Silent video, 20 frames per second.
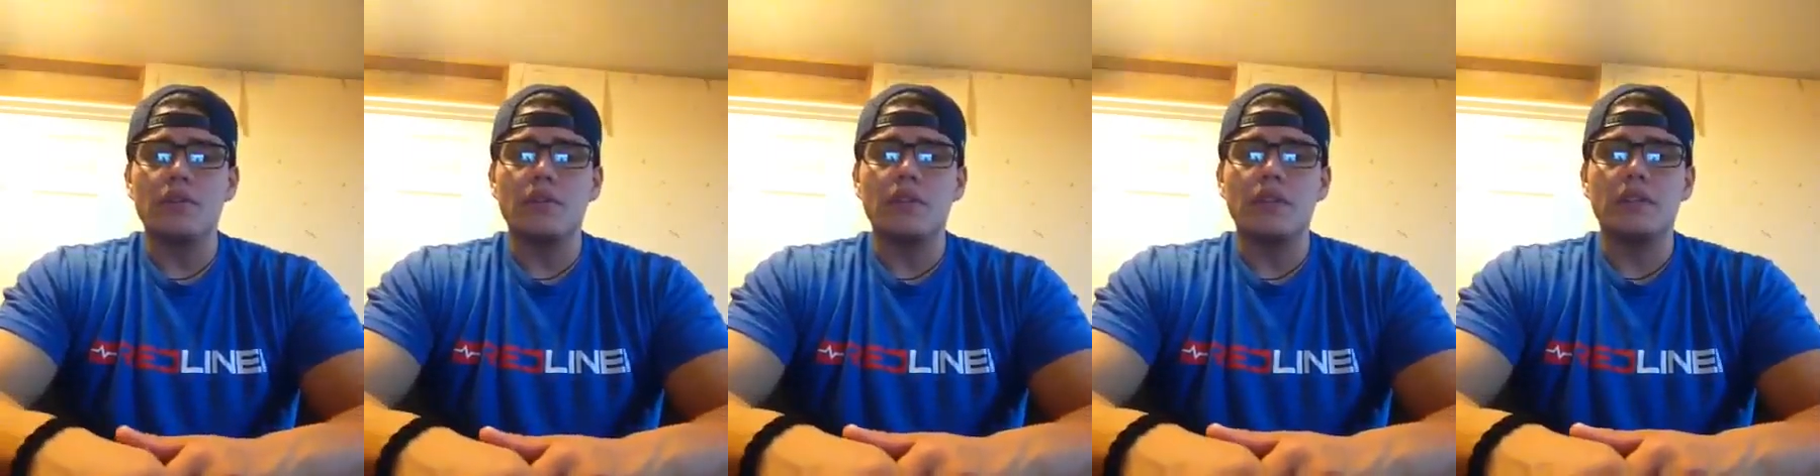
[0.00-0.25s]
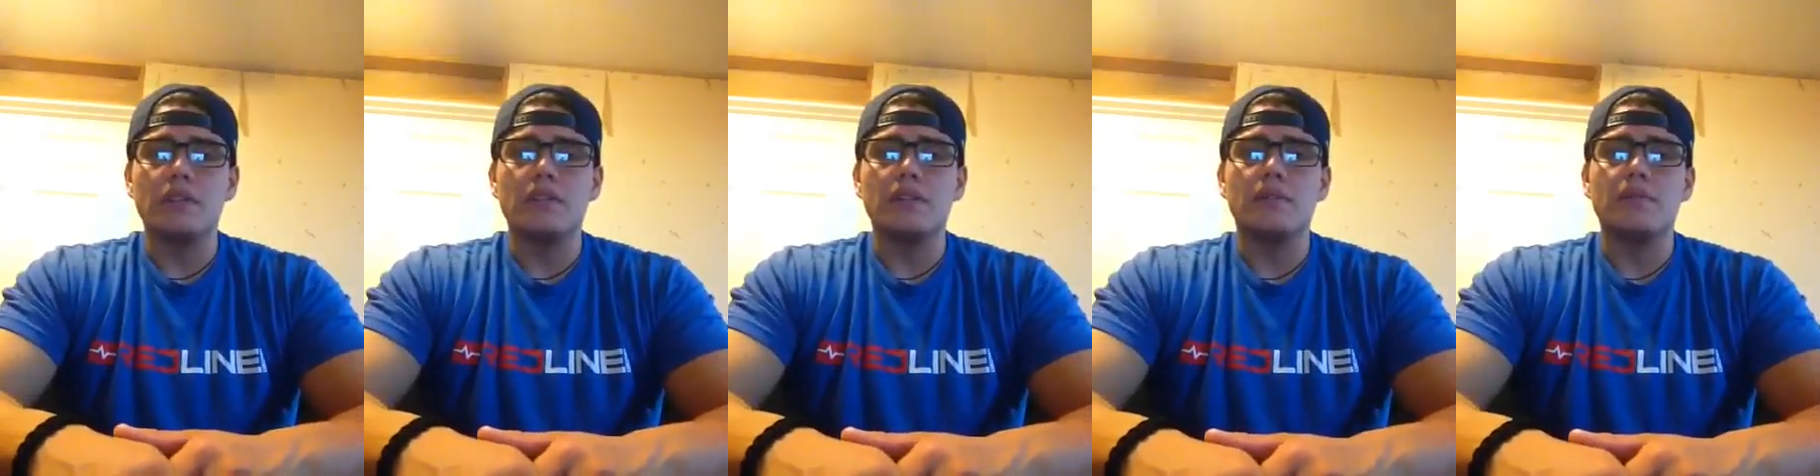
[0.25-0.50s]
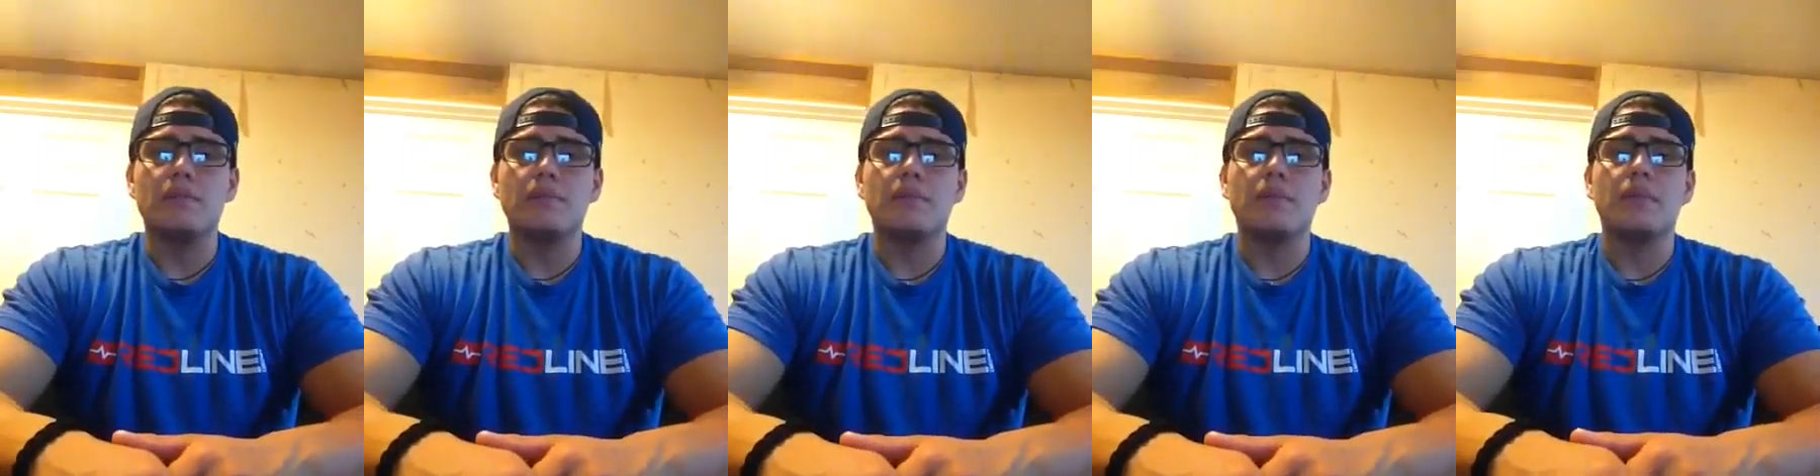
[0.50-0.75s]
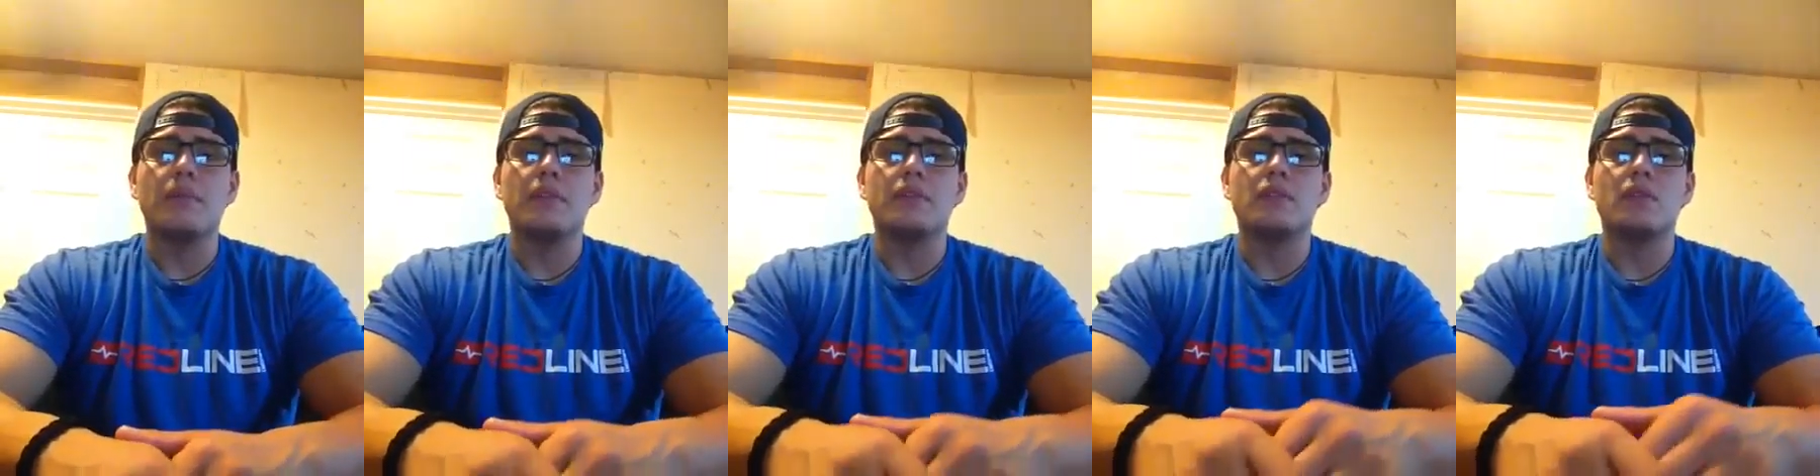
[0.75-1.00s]
things,
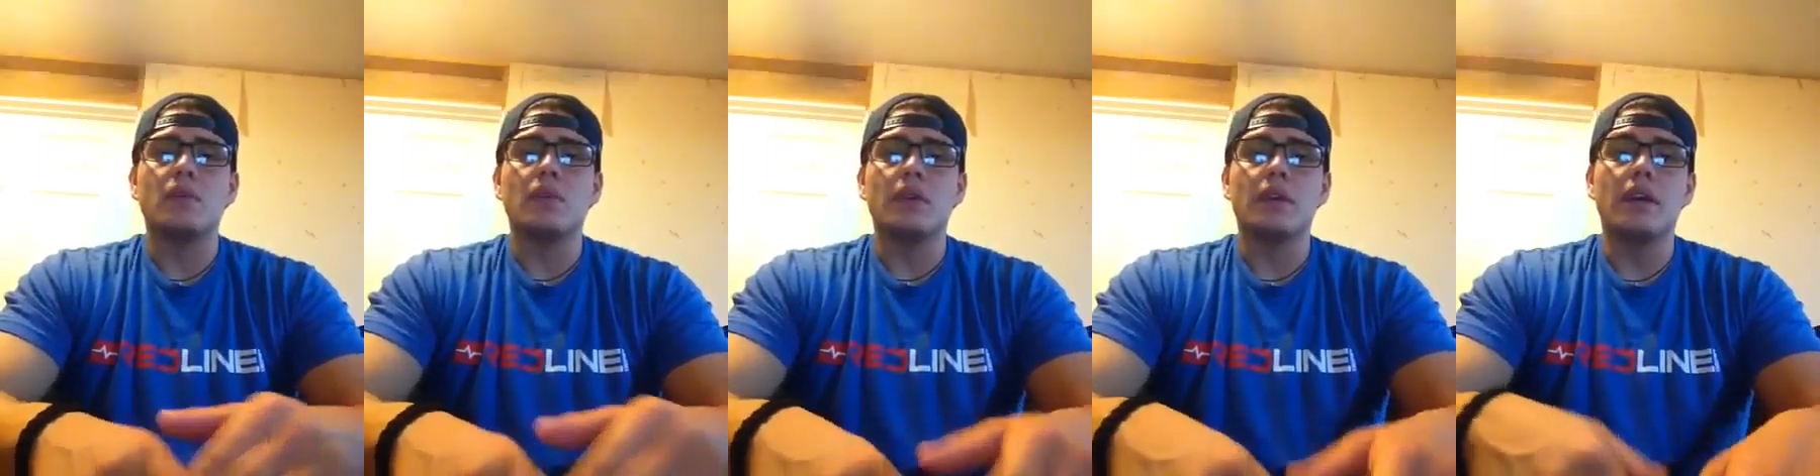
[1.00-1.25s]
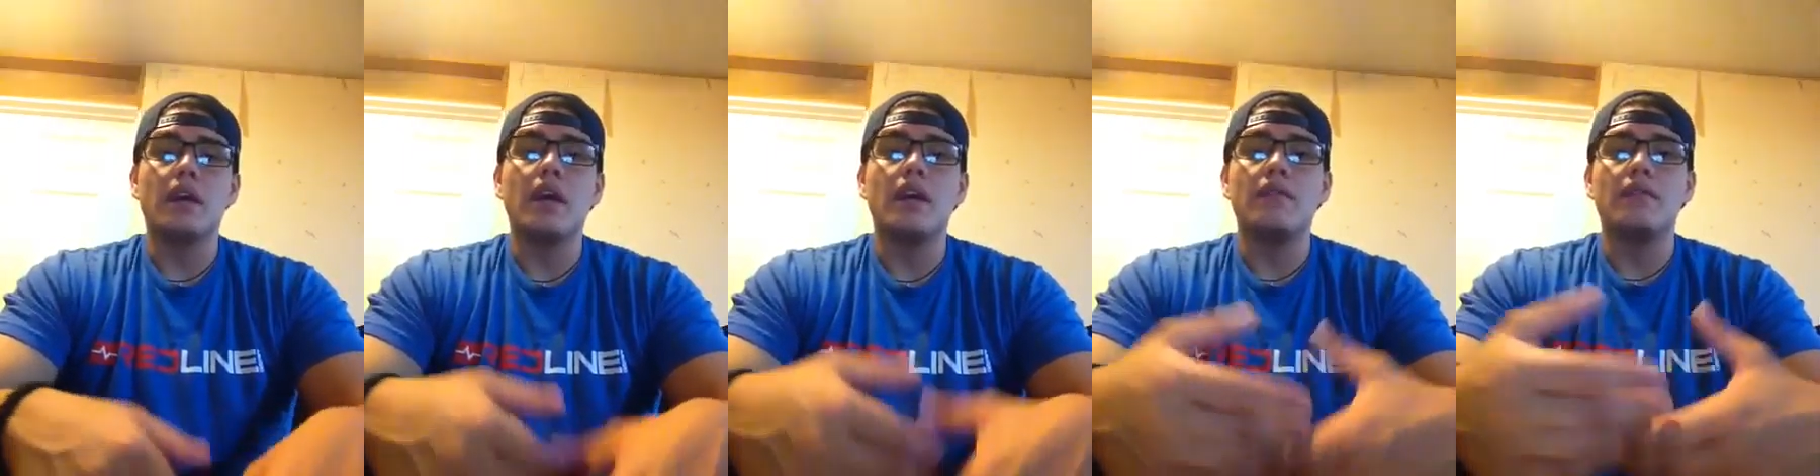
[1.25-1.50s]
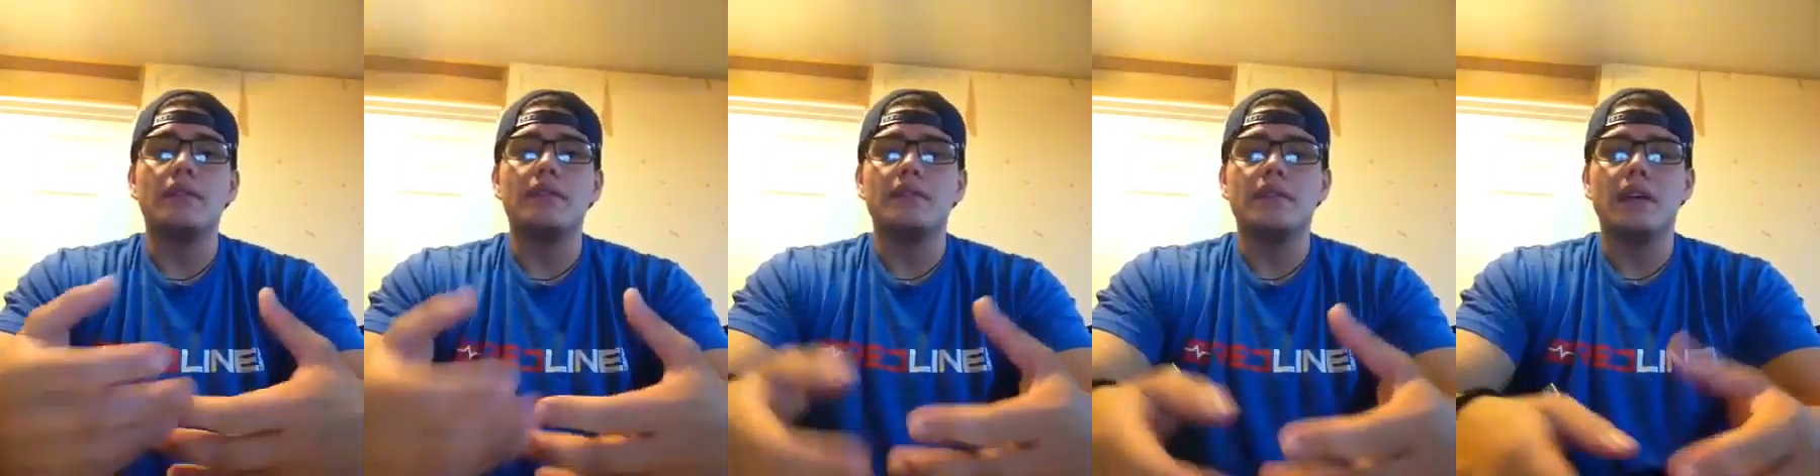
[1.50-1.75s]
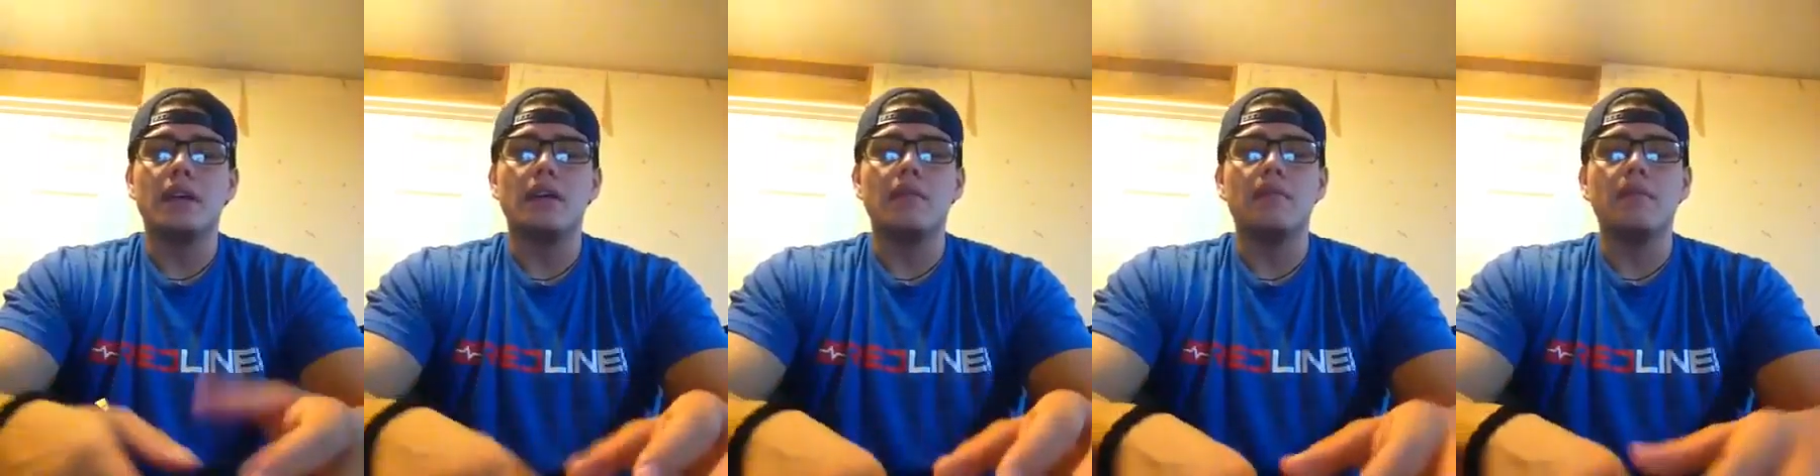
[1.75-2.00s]
it's going ahead of its
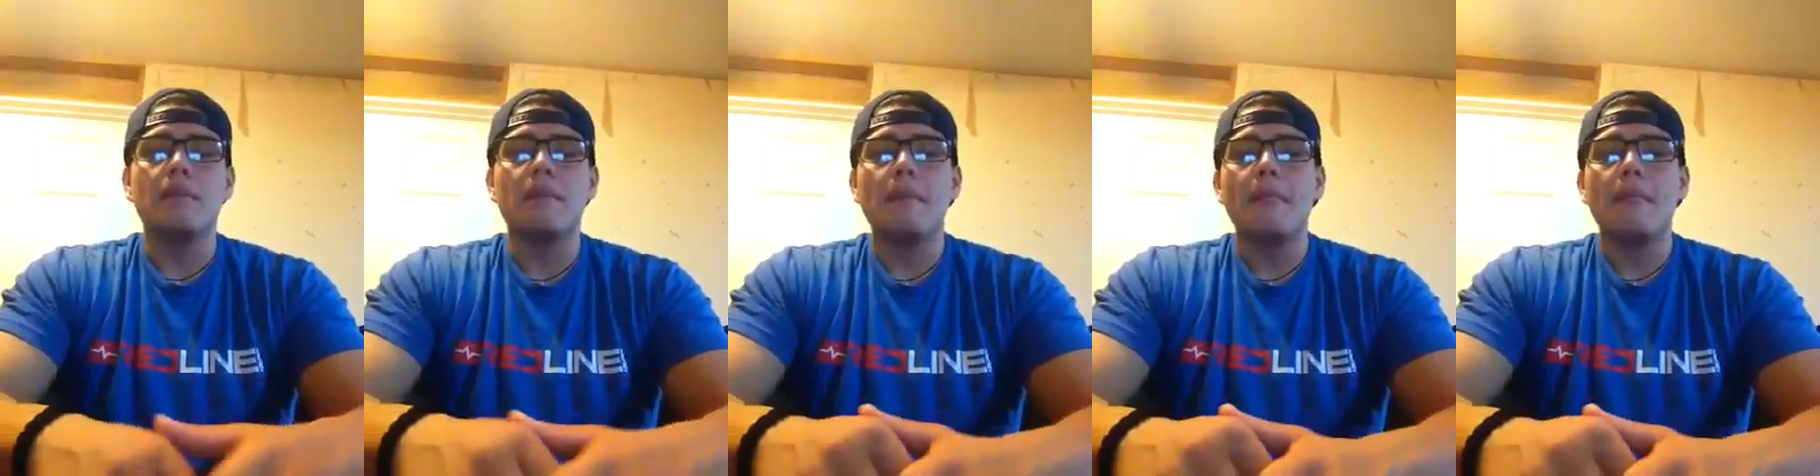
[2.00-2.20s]
time.